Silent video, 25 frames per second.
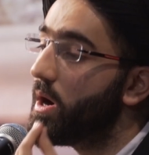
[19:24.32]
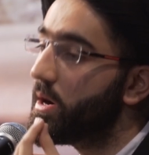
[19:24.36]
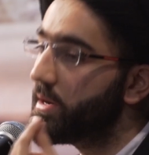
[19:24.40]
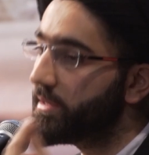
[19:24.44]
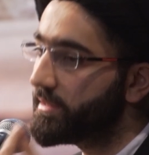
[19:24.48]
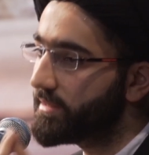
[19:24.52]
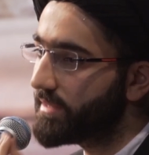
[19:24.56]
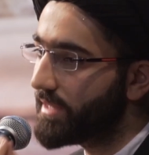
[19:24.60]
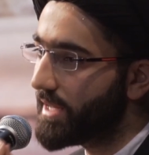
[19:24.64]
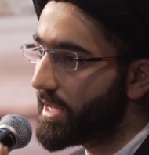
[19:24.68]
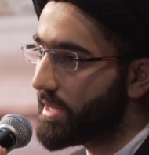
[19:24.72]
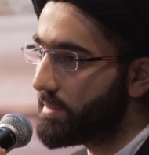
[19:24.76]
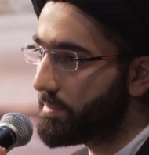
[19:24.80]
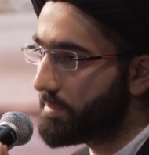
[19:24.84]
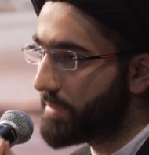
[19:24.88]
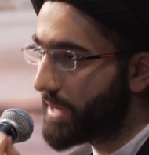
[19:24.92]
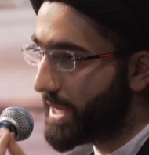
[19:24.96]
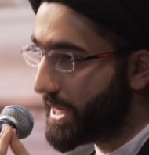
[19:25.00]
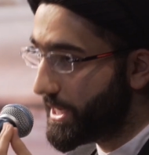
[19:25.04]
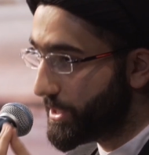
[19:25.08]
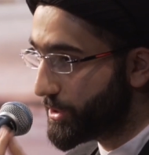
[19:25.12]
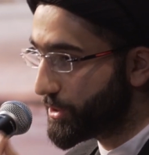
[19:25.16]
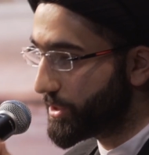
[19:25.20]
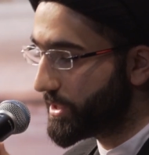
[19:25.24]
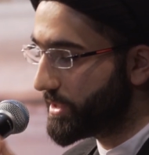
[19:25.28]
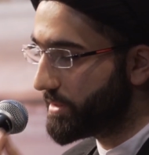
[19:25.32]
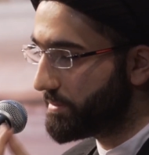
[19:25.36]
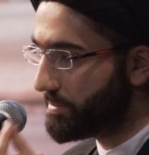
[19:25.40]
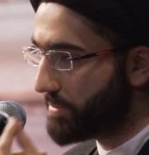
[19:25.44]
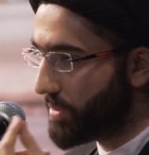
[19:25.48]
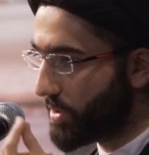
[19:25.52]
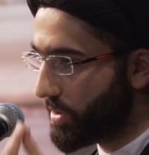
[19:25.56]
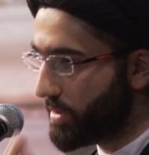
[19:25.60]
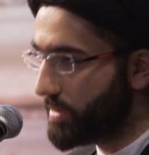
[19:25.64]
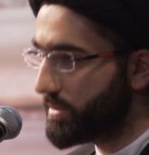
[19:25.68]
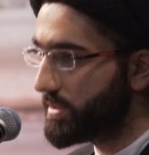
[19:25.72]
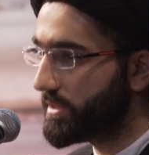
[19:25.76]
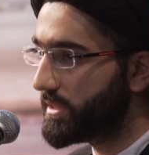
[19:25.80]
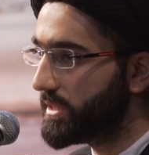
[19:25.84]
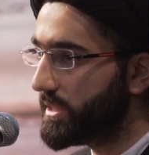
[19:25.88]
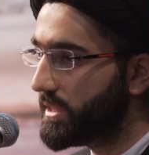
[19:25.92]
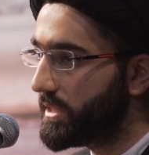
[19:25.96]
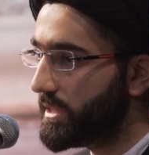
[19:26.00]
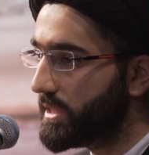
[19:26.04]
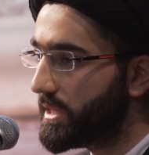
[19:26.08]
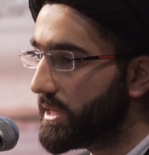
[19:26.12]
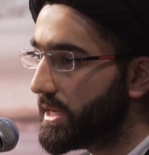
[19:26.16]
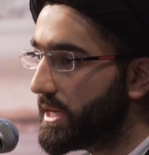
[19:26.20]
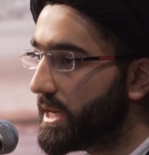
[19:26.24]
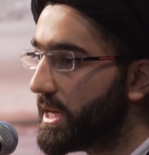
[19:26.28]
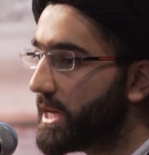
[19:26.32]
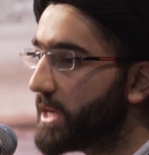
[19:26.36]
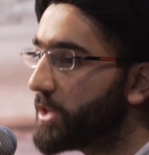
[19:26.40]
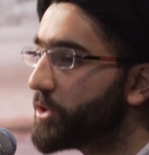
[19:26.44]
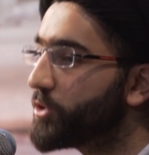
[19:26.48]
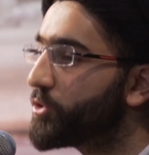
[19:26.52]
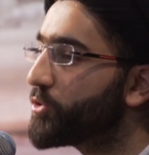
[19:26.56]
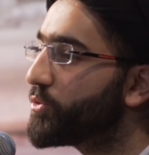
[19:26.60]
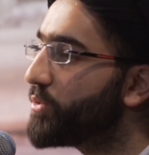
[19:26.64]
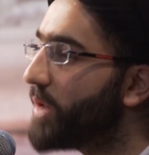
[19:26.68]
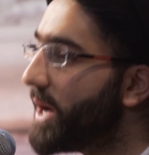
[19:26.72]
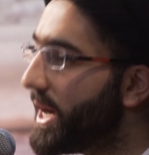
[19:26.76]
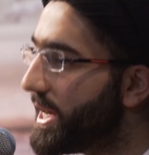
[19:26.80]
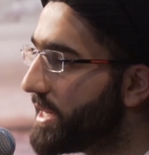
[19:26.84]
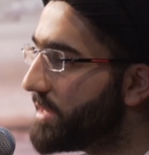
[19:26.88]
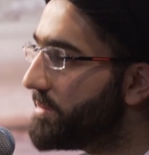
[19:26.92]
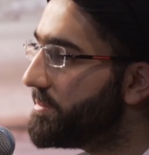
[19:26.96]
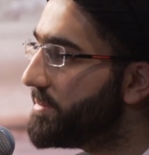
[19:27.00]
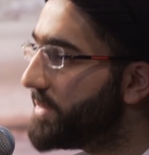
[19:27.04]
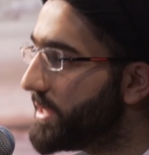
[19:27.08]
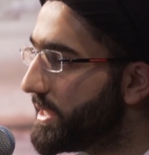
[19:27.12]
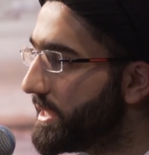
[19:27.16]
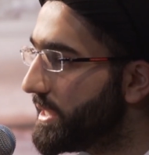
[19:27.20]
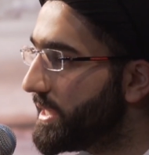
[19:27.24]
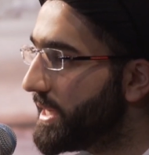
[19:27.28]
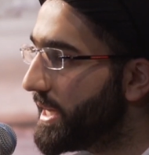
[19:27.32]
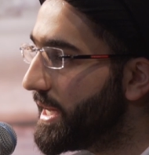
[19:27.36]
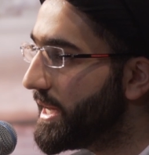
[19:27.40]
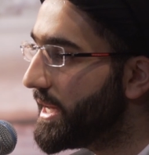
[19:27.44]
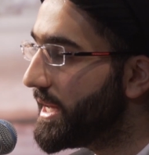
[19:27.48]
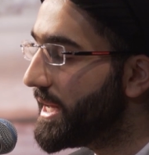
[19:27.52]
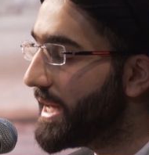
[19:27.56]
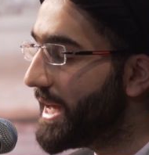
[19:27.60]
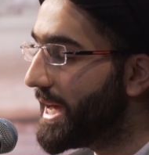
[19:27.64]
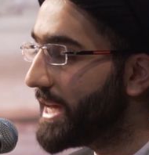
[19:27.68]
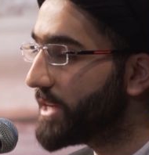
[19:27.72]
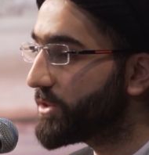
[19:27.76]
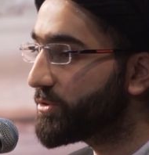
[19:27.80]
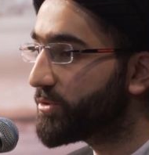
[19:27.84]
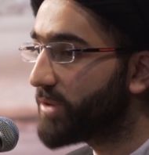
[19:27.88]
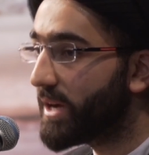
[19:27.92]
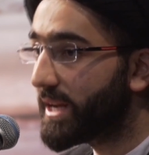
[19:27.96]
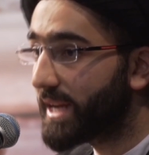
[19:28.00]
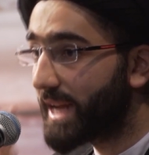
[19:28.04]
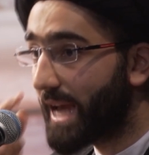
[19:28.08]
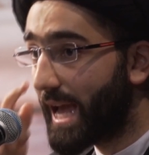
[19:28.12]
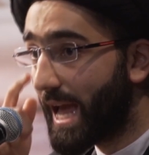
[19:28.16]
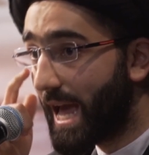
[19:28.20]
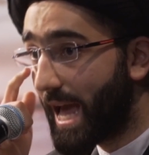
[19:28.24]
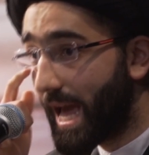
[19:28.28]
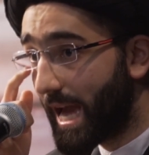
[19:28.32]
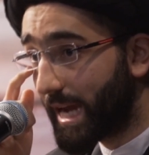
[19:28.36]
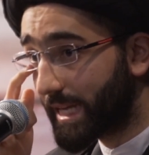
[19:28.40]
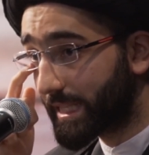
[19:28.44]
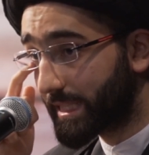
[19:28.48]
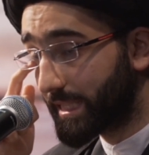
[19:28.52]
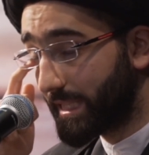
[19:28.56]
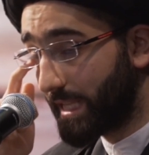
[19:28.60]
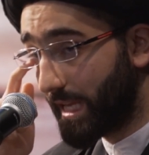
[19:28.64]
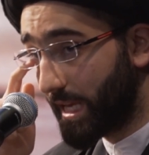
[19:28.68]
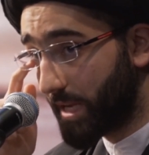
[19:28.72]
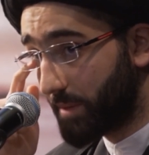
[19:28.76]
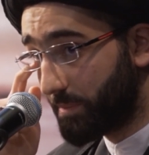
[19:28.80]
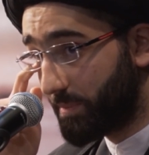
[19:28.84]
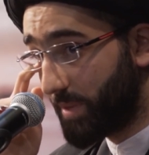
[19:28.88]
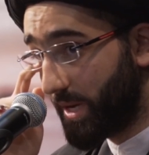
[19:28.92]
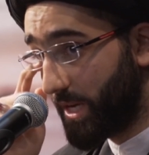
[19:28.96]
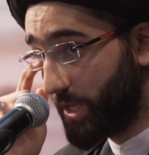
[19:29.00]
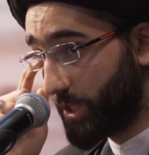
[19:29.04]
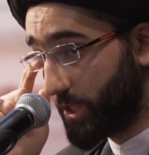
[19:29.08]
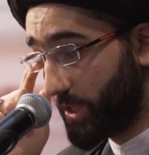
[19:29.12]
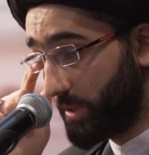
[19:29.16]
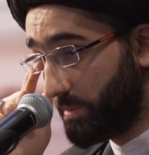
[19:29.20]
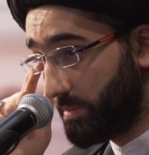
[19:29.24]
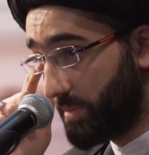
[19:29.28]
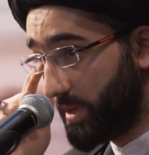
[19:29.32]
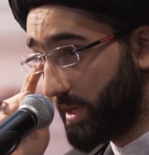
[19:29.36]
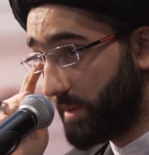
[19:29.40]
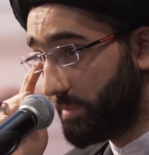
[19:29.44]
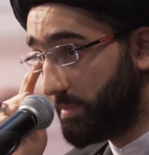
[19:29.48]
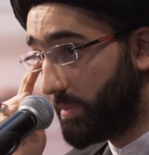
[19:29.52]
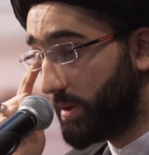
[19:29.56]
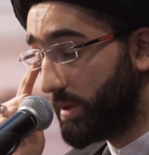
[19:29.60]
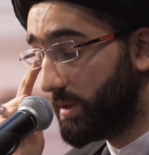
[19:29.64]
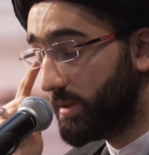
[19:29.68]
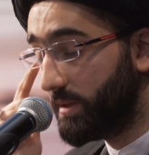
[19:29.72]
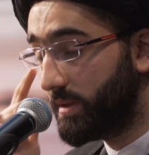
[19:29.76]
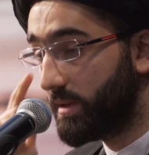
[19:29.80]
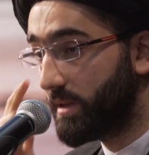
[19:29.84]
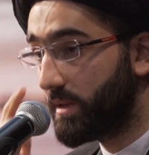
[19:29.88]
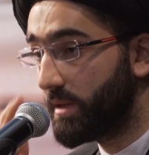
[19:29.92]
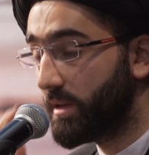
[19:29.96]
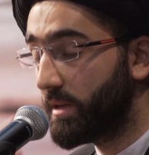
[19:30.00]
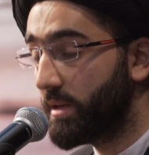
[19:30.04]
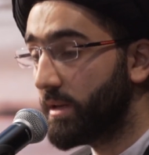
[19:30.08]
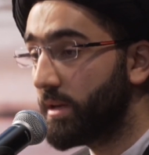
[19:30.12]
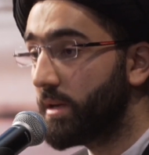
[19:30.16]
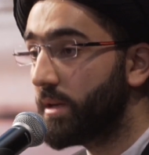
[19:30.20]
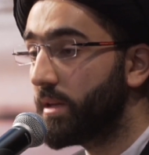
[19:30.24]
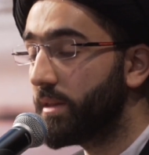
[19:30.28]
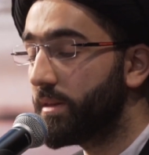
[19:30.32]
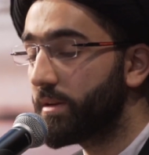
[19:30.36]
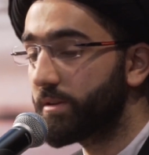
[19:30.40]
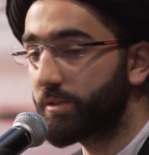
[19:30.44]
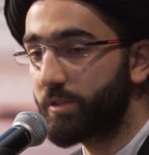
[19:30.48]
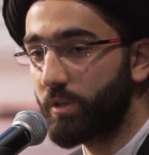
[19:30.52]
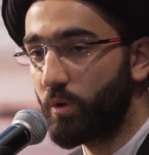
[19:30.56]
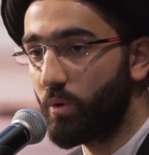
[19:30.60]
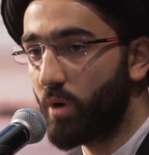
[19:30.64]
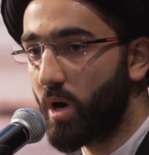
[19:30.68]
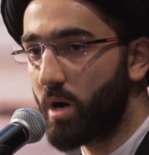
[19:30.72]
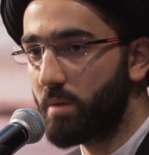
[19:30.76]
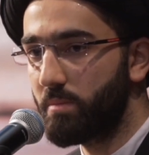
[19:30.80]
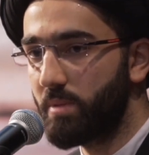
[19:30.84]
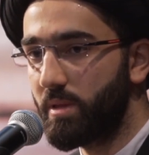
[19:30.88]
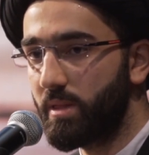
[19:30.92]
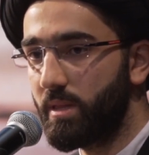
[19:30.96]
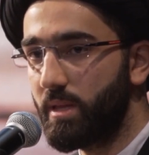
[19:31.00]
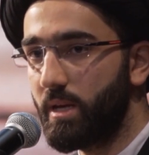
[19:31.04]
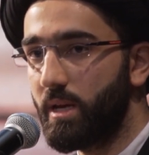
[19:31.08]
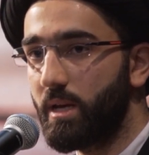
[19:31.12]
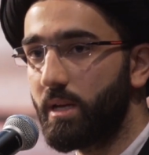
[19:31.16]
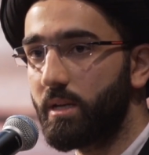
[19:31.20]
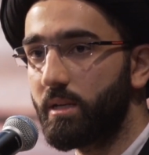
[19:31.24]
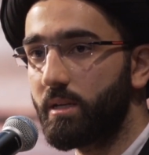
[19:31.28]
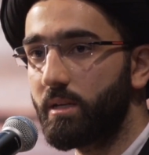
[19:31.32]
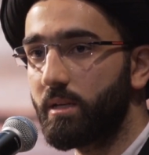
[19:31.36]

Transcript: a patient person, try to act like patient people. There's no harm in that.